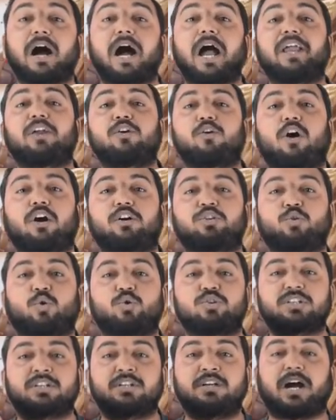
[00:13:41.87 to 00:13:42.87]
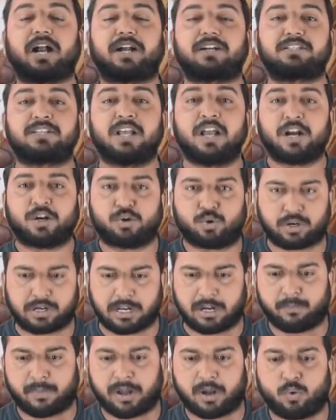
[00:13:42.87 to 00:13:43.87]
I got those guts to
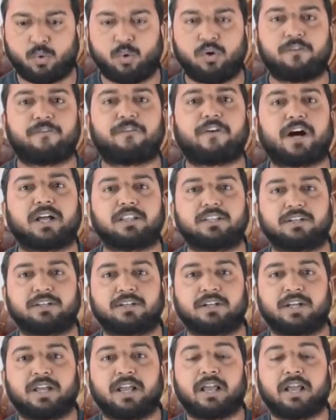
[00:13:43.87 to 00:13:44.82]
kill my own father.